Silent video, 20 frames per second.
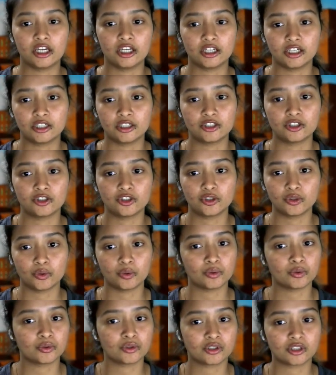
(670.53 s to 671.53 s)
it
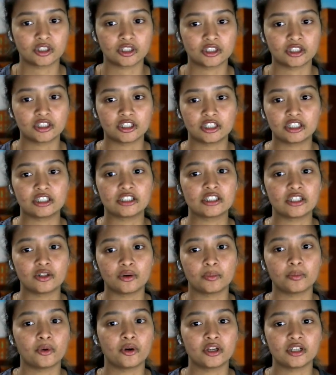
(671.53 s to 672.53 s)
shows
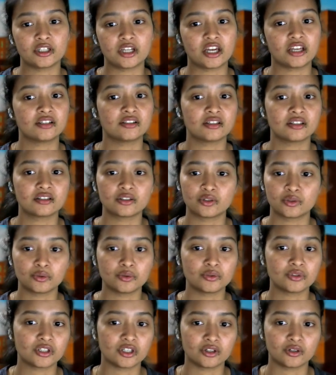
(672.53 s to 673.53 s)

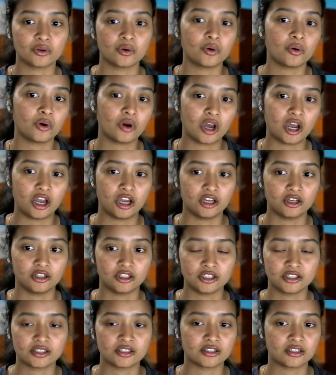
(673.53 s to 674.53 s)
0.9620
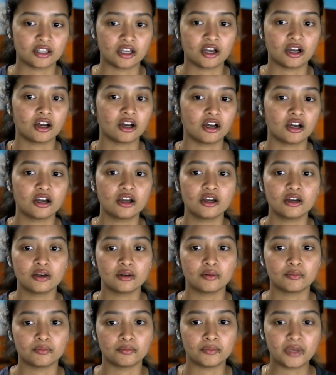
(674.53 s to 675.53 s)
is the
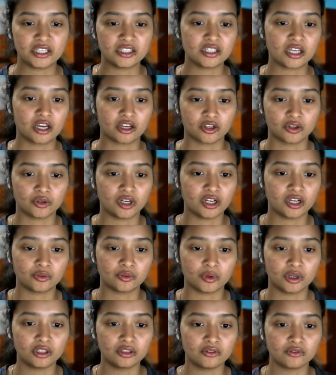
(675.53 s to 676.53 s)
best
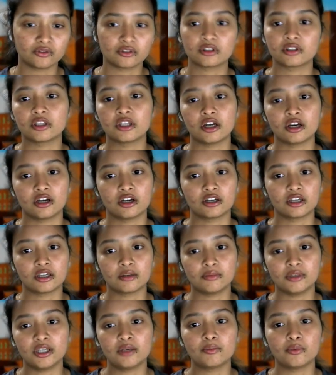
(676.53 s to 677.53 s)
accurate one. The
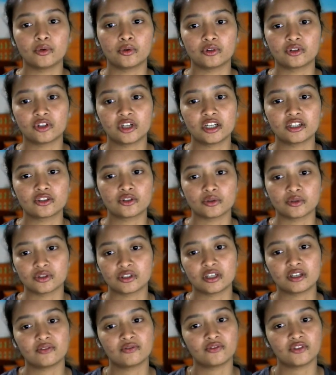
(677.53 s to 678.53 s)
Ghibli portrait
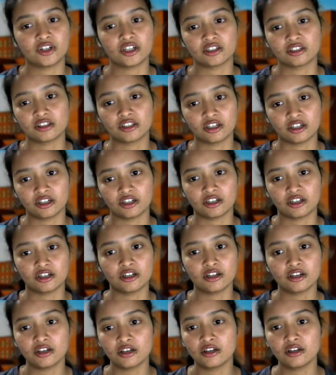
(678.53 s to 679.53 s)
chosen for
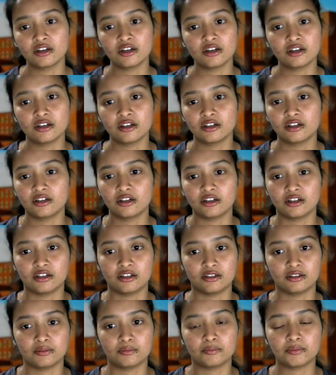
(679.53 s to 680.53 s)
the
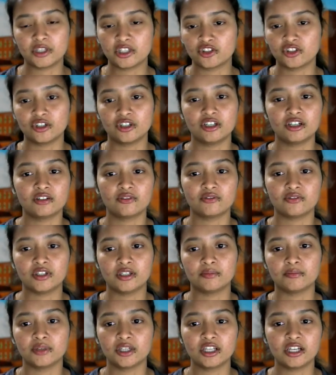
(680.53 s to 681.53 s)
picture
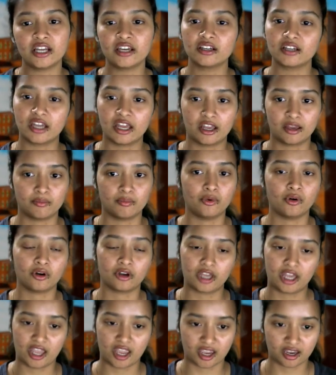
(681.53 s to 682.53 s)
will be like
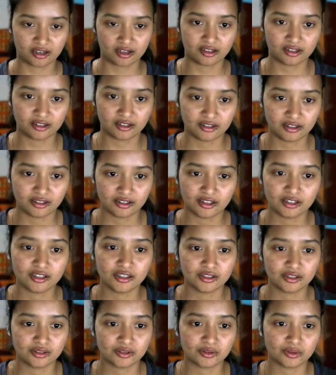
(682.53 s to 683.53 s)
Epoch 8.
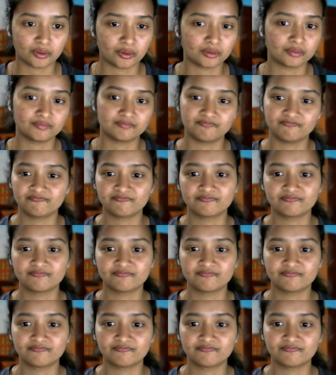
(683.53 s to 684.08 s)
So